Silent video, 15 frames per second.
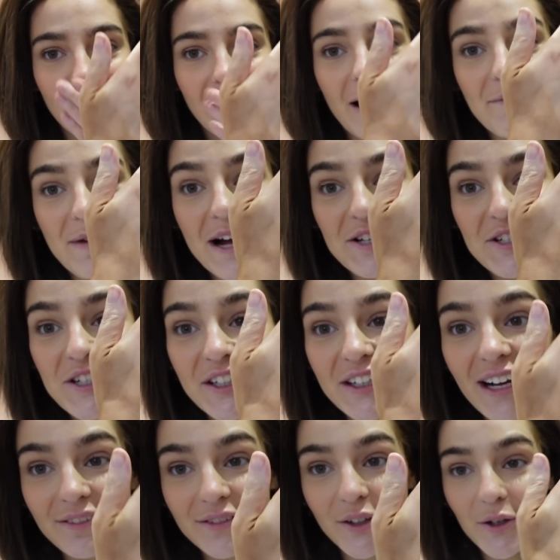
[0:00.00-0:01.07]
actually gonna
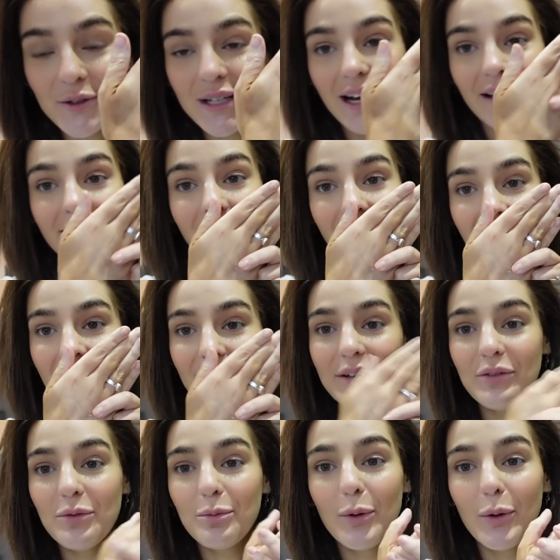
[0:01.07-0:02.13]
have to go tan that. I haven't
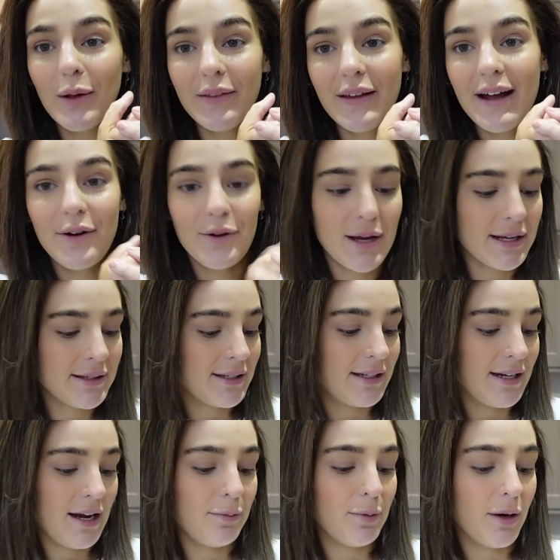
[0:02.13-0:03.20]
even pointed that out yet
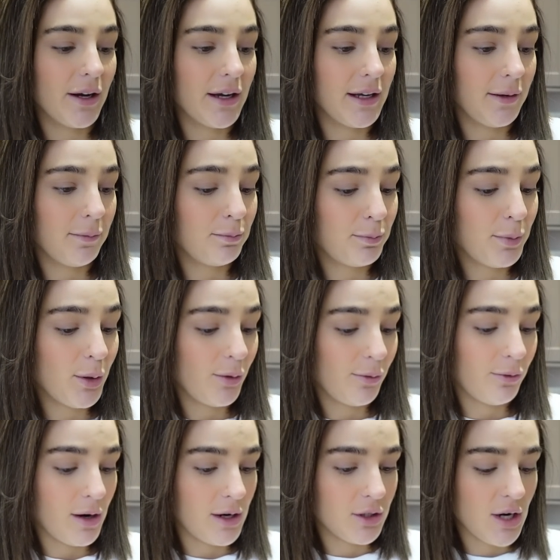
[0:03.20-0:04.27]
today, but I put
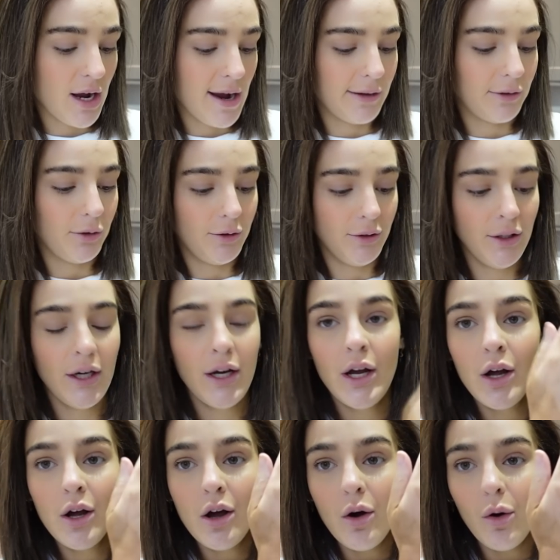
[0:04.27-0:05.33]
fresh tan on,
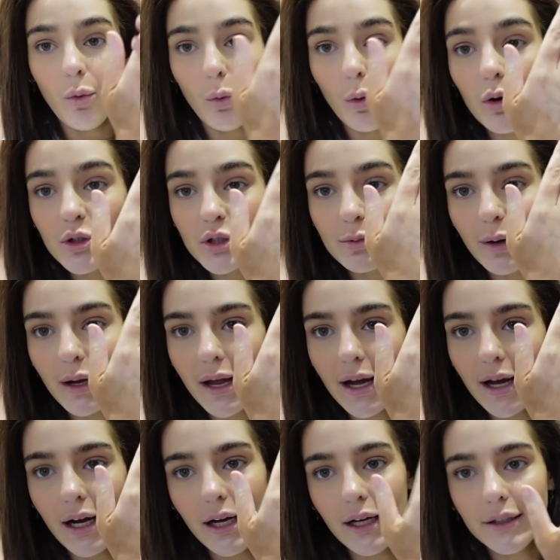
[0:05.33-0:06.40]
washed my
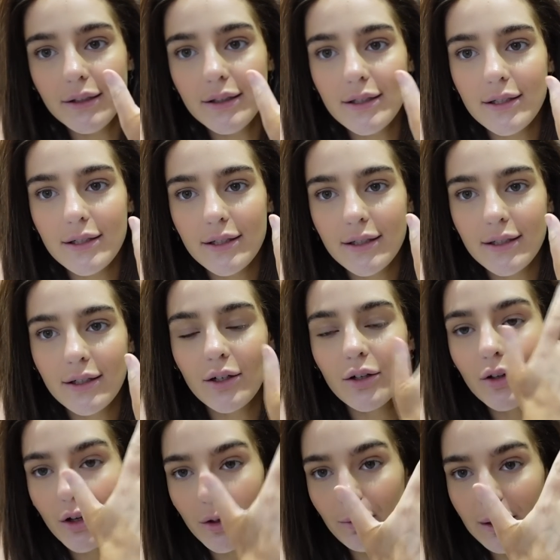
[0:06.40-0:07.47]
hand,
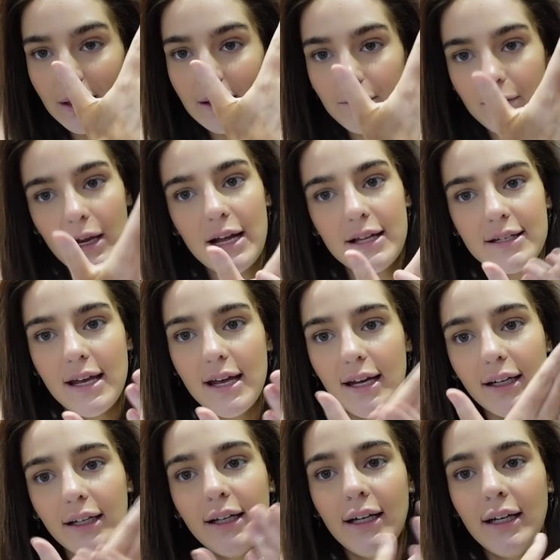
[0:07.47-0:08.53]
completely forgetting,